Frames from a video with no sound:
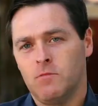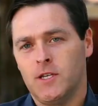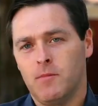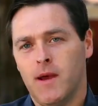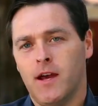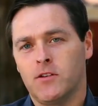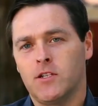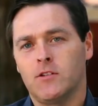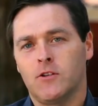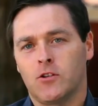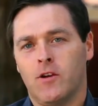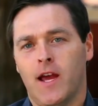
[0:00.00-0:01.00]
me about
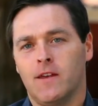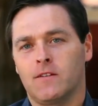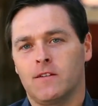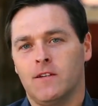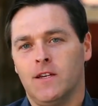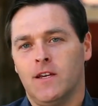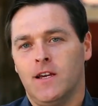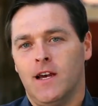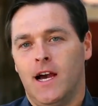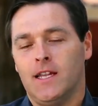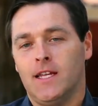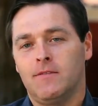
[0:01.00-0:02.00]
Jesus Christ.
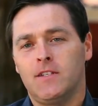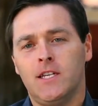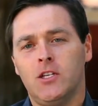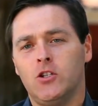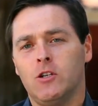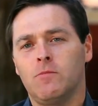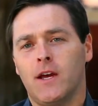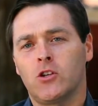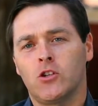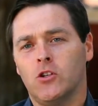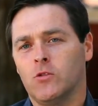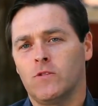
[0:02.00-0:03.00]
I love teaching my
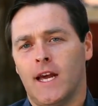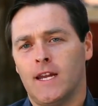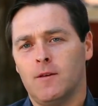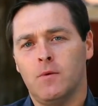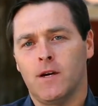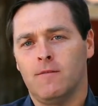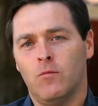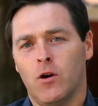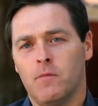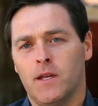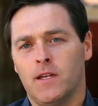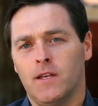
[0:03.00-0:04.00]
children out of the Book of
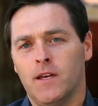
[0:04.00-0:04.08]
Mormon